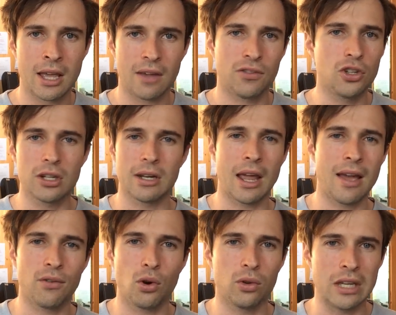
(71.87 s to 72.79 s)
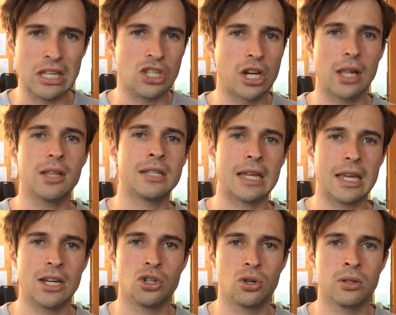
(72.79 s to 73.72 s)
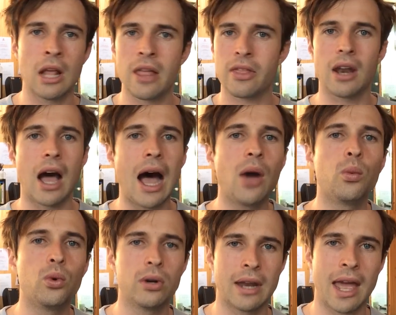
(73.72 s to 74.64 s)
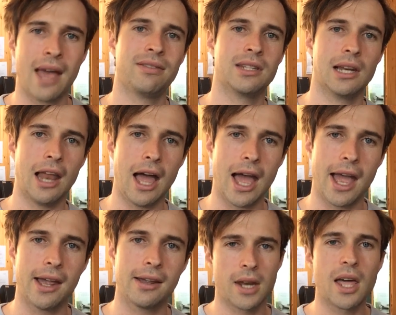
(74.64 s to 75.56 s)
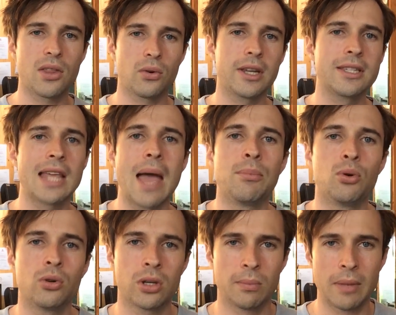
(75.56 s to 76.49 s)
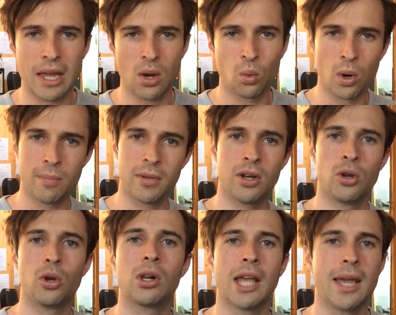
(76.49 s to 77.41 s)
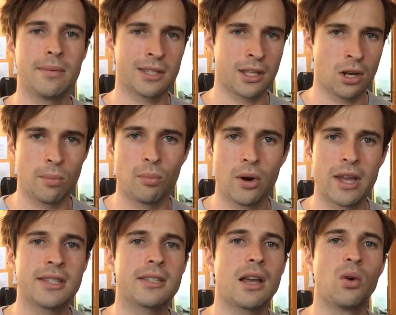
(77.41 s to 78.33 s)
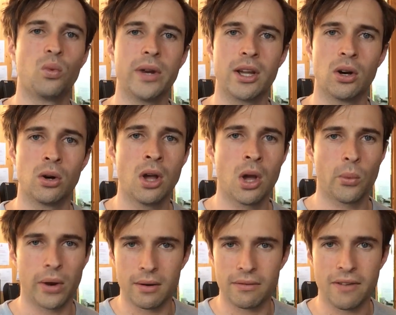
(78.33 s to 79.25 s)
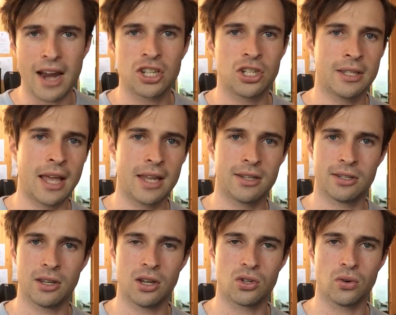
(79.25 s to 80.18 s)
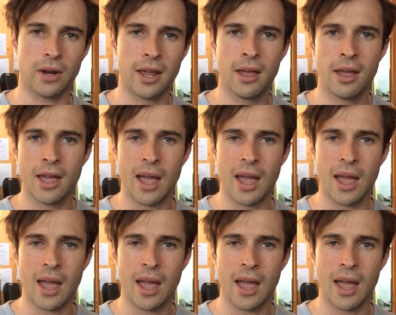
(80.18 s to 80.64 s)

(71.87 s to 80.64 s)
If you didn't have all these jealousy issues, then I wouldn't have to lie. Another example could be a woman who claims that her breasts are real when in fact she's had surgery.